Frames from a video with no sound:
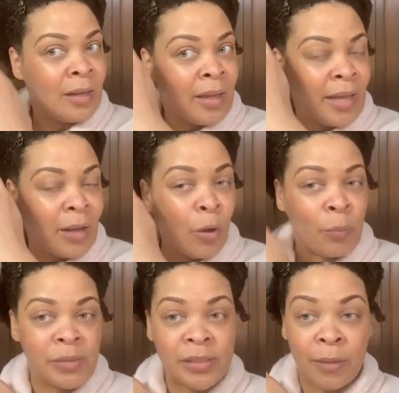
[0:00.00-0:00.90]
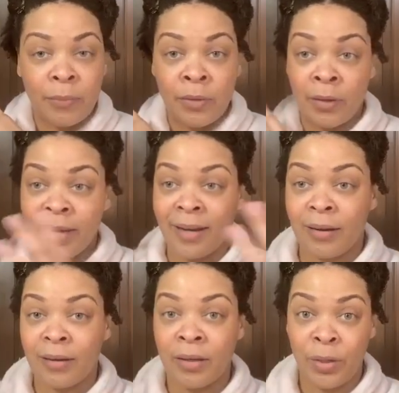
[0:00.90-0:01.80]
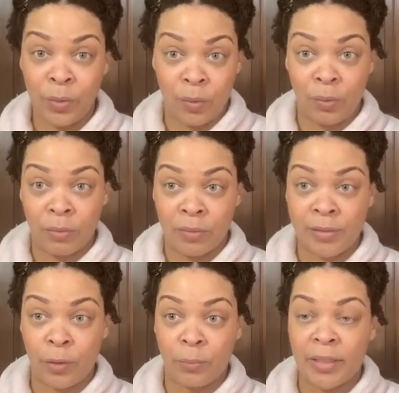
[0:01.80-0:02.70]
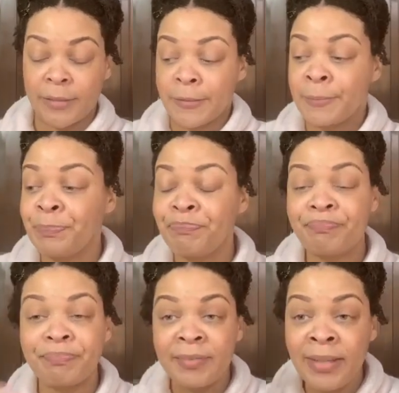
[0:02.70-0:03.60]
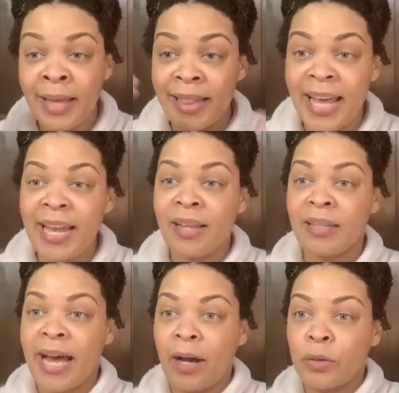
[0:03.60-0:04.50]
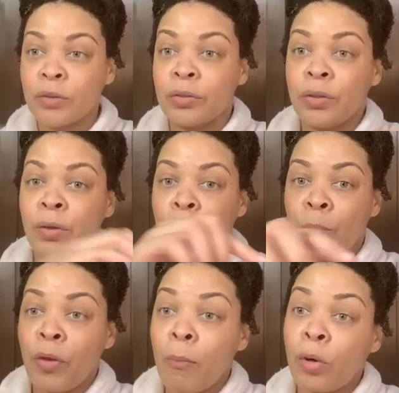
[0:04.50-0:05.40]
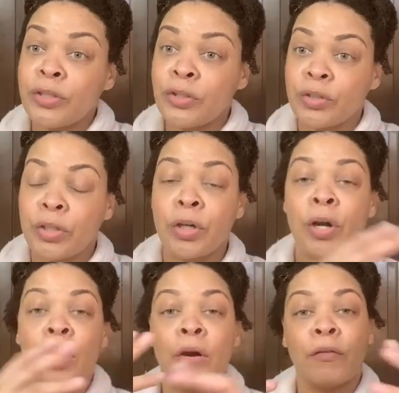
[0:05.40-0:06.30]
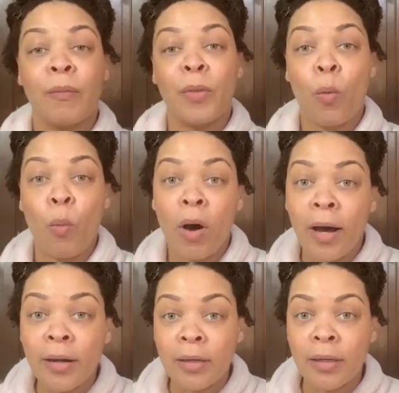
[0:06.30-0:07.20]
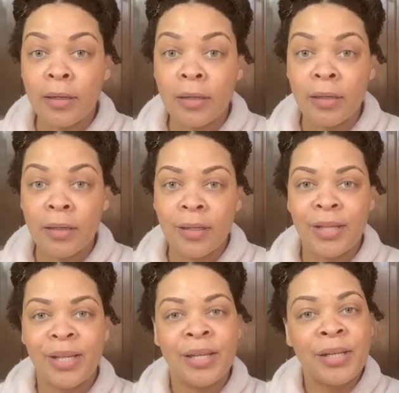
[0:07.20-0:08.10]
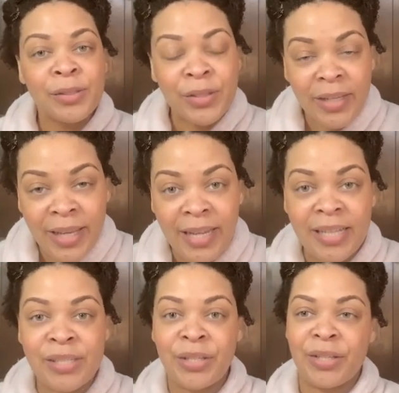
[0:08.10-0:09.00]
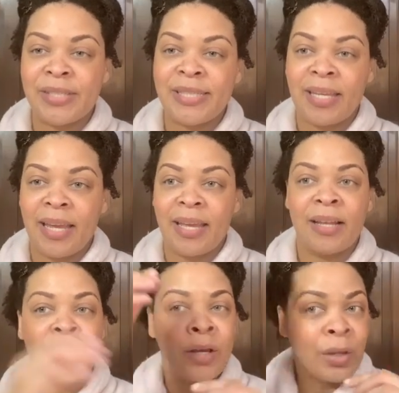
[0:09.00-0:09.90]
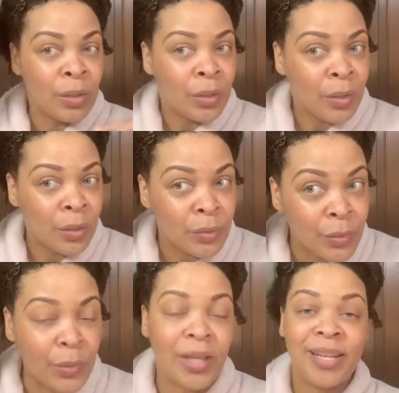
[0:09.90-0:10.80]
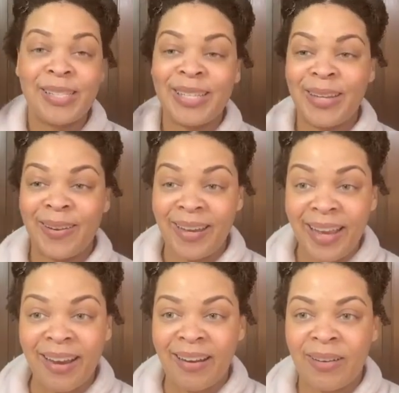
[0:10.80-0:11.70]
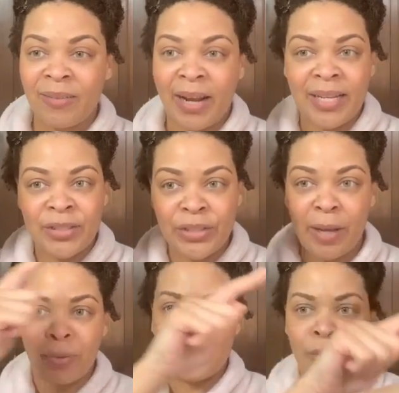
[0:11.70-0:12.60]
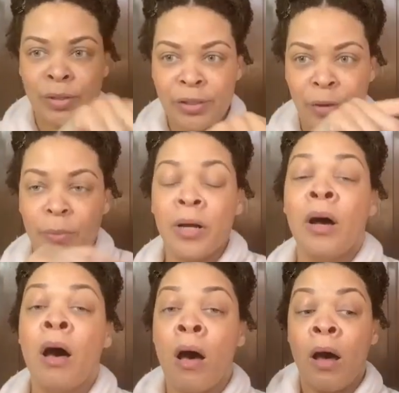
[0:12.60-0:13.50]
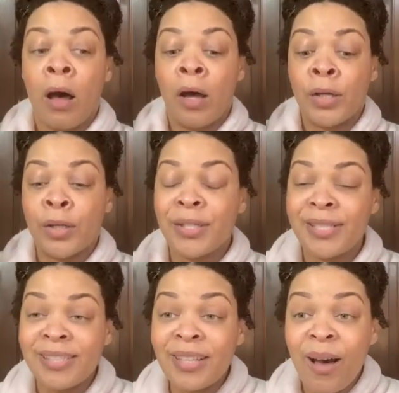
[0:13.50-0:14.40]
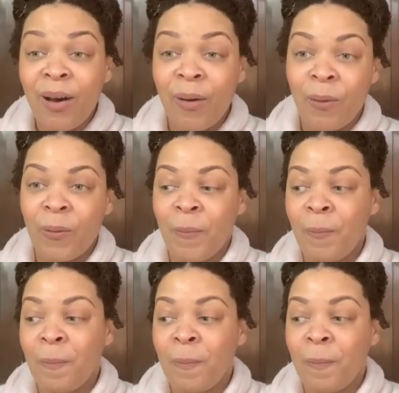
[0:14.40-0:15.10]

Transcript: it opens up your hair cuticle, the soap does. And that allows the moisture from the water to get into your skin, to get into your hair, right? Shampoo, soap. So